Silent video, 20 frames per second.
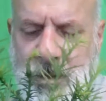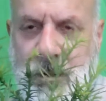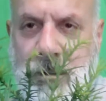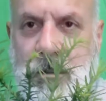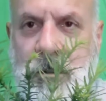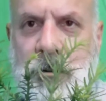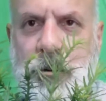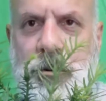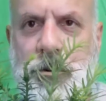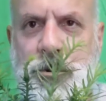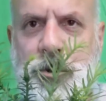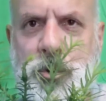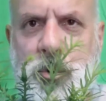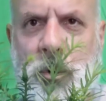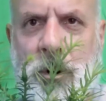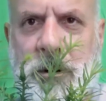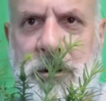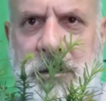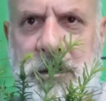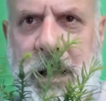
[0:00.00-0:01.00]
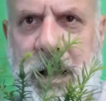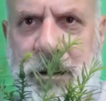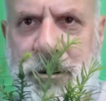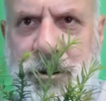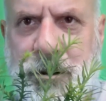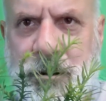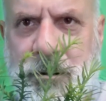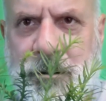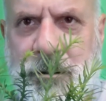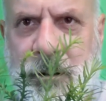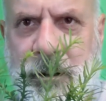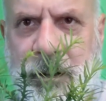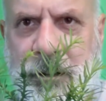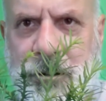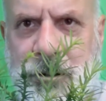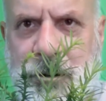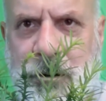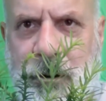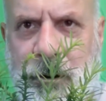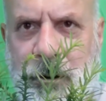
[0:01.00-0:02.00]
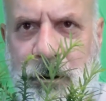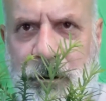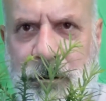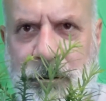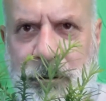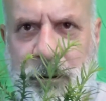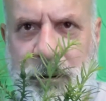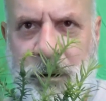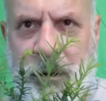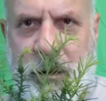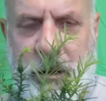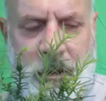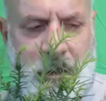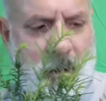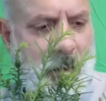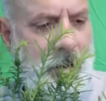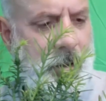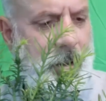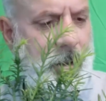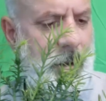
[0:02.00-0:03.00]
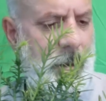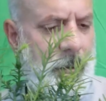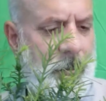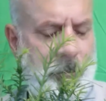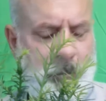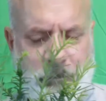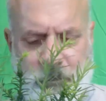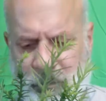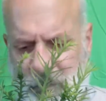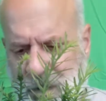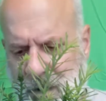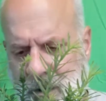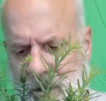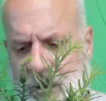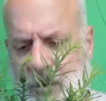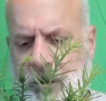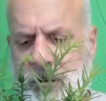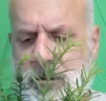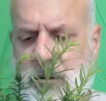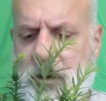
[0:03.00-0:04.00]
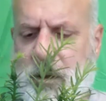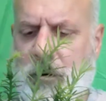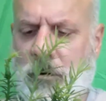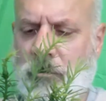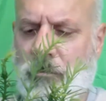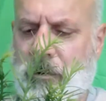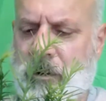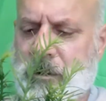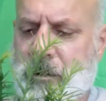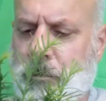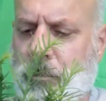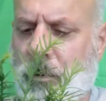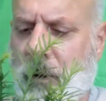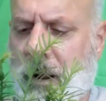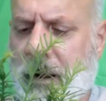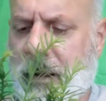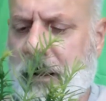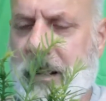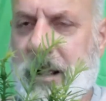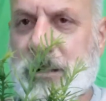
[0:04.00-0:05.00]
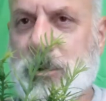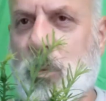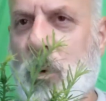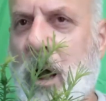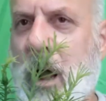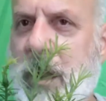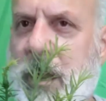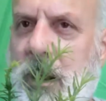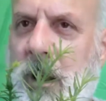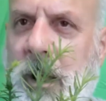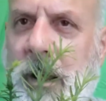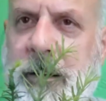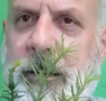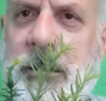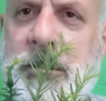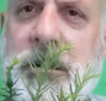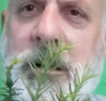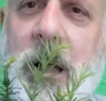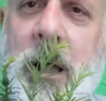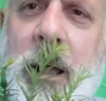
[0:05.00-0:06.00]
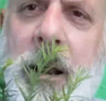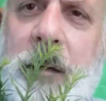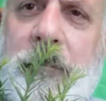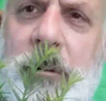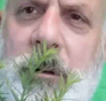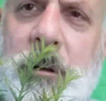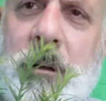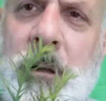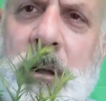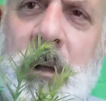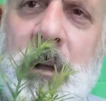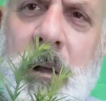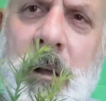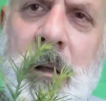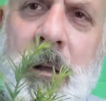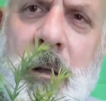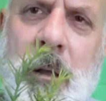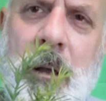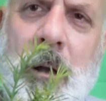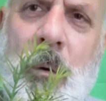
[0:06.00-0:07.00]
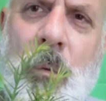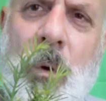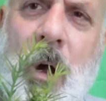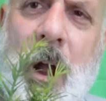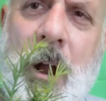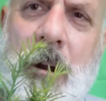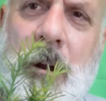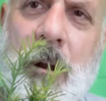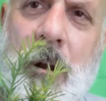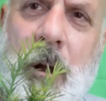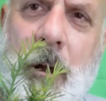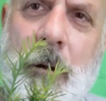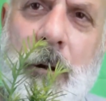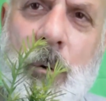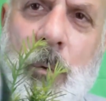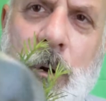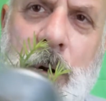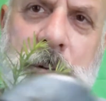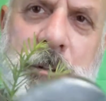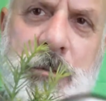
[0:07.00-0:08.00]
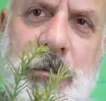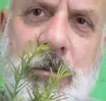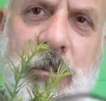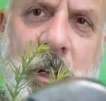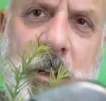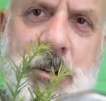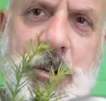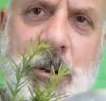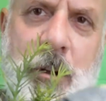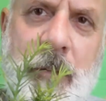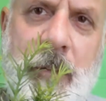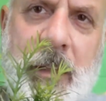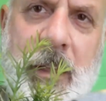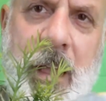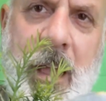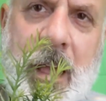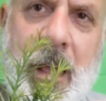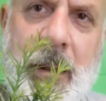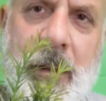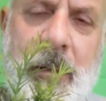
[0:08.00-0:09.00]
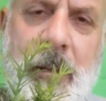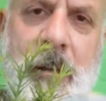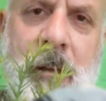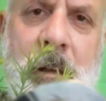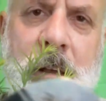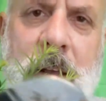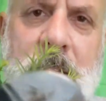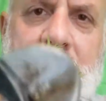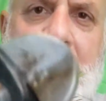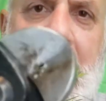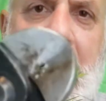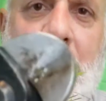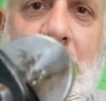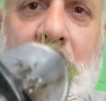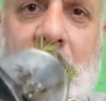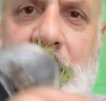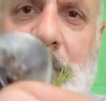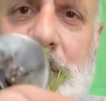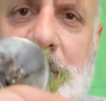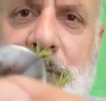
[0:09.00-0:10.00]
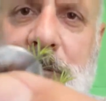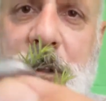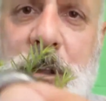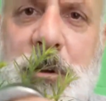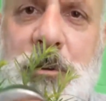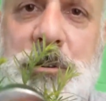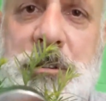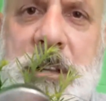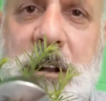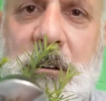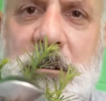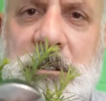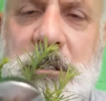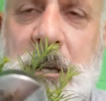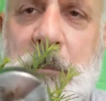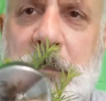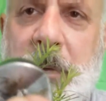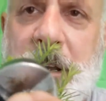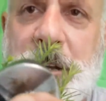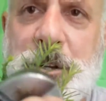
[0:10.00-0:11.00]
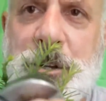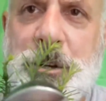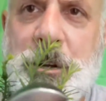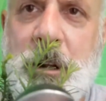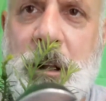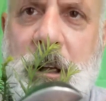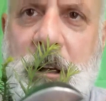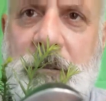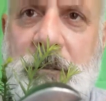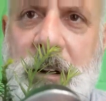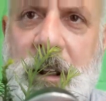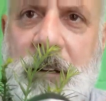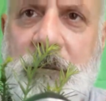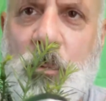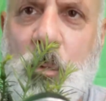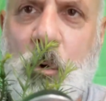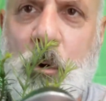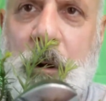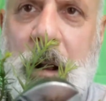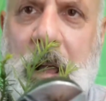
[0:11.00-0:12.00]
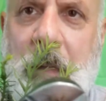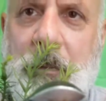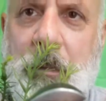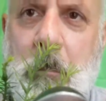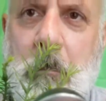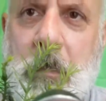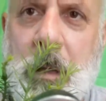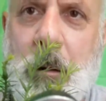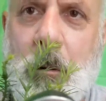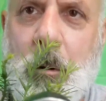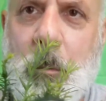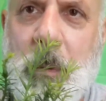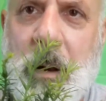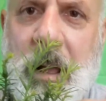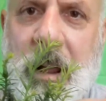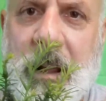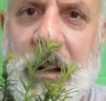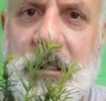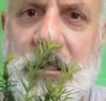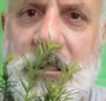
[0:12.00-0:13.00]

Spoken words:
little short sections each turn, you know, so I don't risk breaking. That's why you like this kind of a wire cutter where it's flush on the end. Now I've used it on something I should have, and I've worn out the middle, but I can